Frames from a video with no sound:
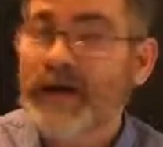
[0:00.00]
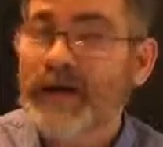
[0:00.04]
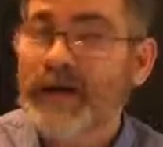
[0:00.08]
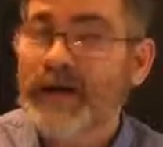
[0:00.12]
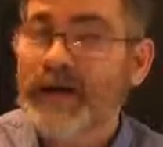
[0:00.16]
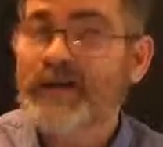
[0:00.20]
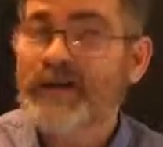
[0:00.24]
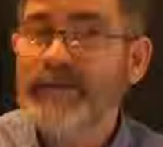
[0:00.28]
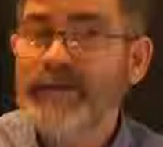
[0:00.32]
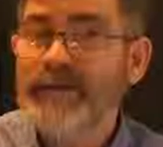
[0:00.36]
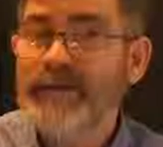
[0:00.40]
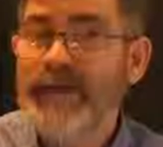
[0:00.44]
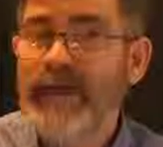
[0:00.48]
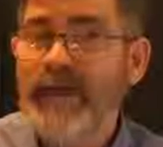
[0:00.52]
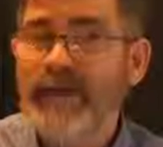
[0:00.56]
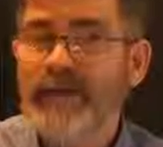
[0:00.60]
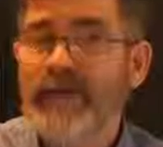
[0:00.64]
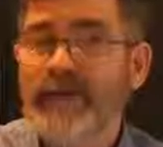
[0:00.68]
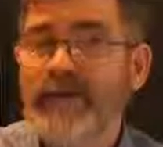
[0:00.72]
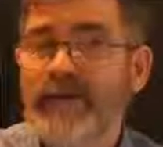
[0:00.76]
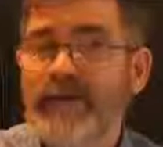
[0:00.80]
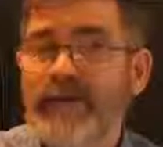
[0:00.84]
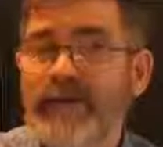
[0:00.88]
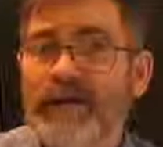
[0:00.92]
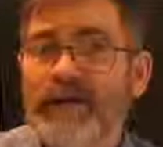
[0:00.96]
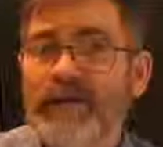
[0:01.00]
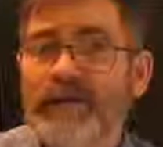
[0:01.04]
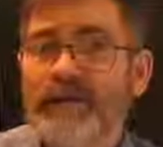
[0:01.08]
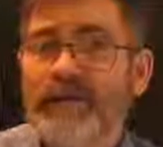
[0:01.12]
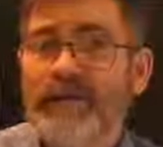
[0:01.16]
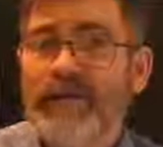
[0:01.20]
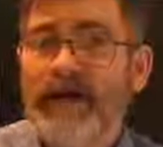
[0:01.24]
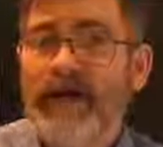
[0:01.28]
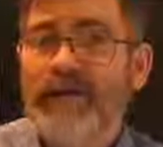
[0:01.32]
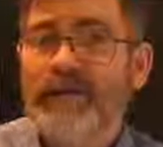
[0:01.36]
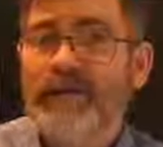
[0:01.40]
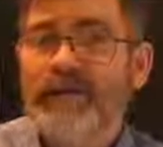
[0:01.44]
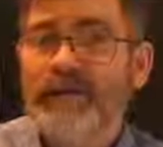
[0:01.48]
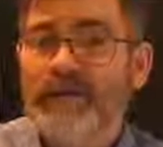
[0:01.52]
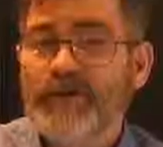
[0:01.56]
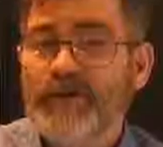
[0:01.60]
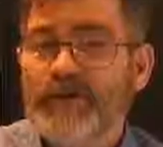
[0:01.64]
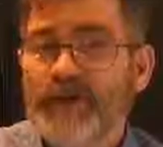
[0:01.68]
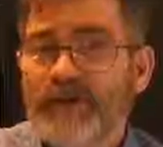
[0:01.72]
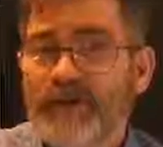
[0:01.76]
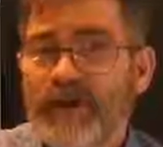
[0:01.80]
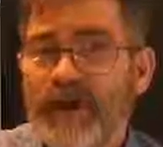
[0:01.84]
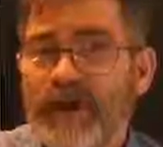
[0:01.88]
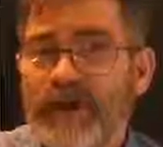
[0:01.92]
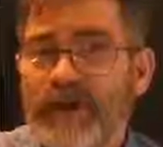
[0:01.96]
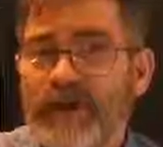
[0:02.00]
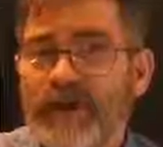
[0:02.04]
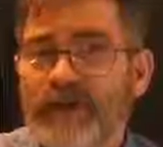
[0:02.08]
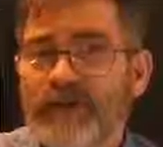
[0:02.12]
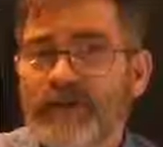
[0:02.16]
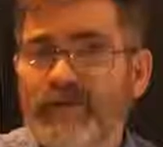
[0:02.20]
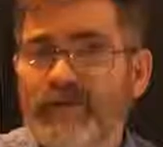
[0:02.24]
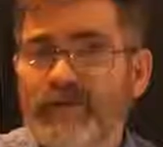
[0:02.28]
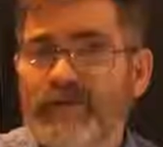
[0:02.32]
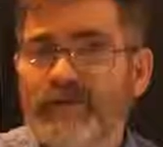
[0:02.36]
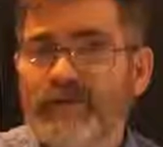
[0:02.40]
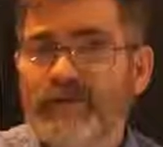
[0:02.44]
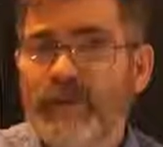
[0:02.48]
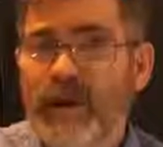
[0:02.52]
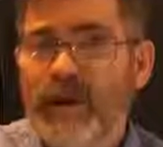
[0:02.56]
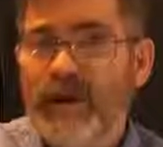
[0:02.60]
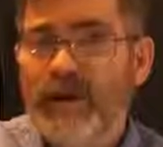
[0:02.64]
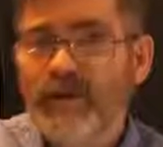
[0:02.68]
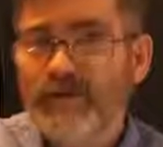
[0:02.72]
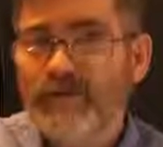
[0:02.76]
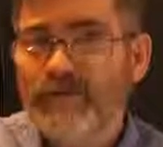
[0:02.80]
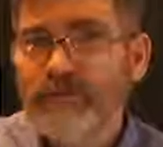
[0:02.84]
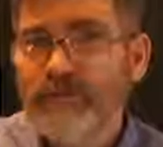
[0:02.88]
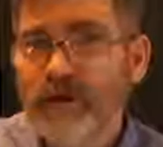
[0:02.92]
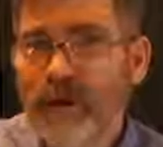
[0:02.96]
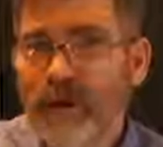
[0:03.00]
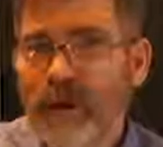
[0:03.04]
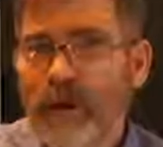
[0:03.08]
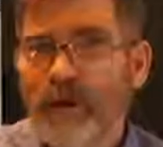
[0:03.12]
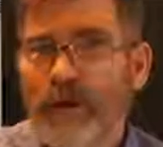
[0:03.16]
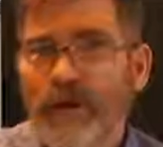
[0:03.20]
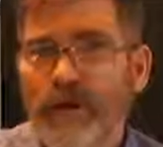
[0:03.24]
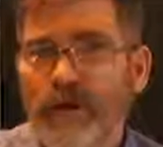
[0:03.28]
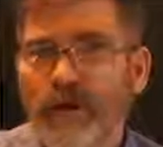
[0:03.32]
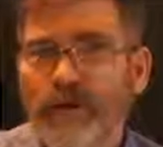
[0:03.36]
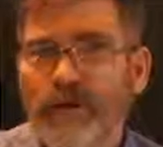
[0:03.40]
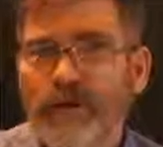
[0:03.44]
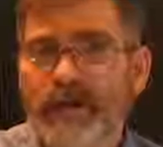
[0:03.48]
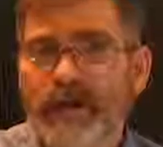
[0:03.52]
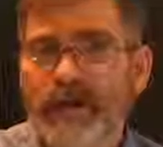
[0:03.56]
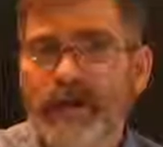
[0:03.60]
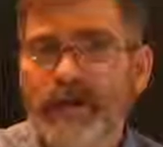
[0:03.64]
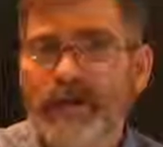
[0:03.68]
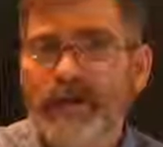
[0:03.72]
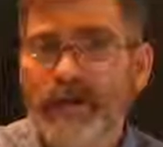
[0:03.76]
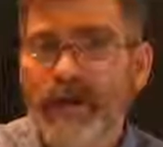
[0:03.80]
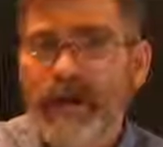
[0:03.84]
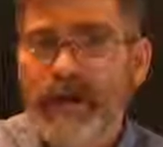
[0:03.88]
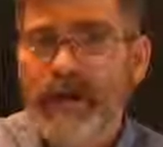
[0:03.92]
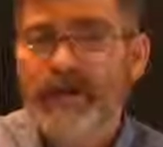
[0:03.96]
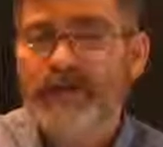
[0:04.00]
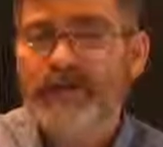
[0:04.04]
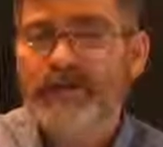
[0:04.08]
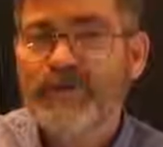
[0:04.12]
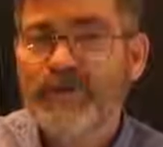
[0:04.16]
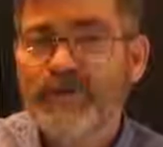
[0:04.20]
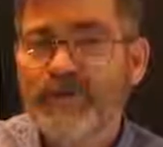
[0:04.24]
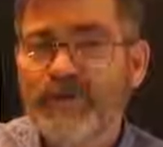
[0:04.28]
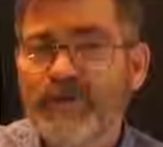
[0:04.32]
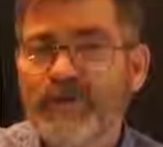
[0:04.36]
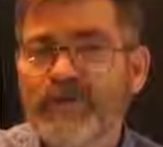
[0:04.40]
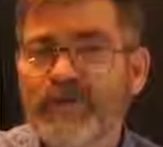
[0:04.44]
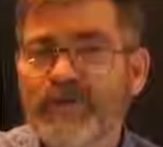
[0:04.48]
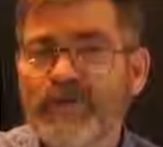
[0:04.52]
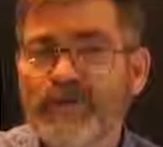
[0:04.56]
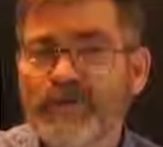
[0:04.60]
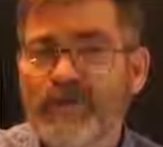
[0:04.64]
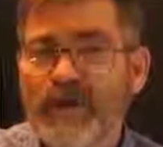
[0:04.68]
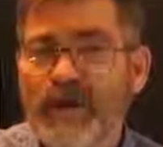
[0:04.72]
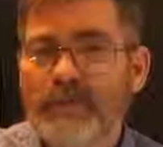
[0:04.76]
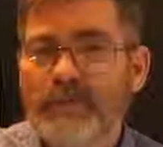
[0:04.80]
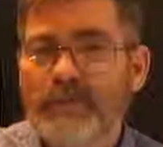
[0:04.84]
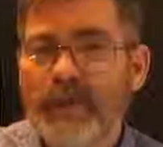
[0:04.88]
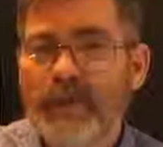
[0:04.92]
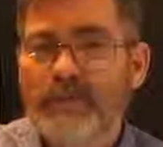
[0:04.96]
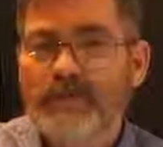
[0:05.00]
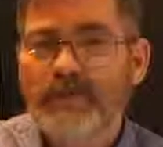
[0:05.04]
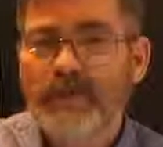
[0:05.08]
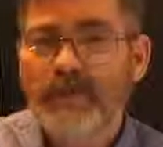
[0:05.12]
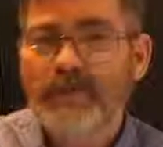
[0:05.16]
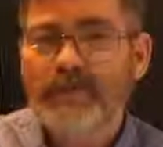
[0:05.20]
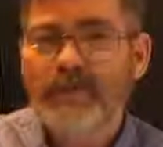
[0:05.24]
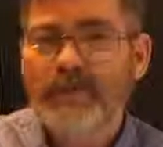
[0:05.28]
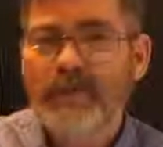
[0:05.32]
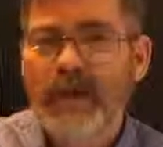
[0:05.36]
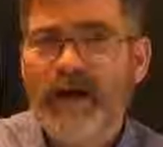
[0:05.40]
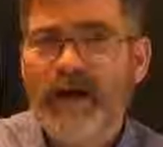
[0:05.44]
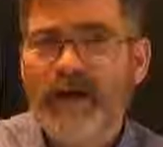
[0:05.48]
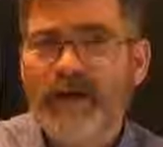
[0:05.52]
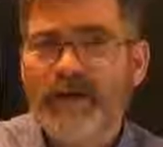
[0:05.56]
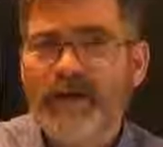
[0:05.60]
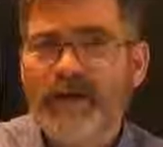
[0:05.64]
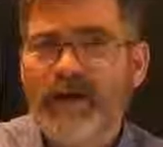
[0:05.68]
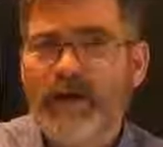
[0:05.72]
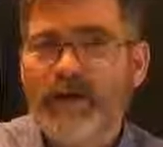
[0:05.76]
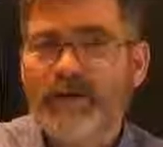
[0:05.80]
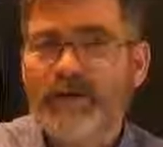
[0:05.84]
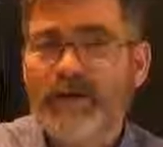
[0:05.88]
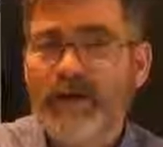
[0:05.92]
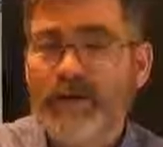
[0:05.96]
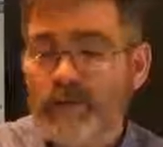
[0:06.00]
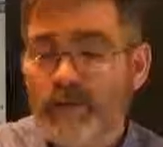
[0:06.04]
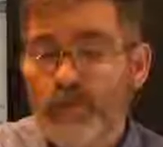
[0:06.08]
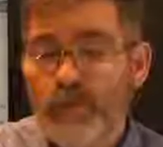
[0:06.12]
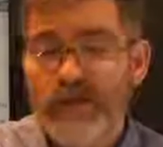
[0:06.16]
And in the letter that the Ukrainians have brought forward and alleged that this was done by Viktor Yanukovych,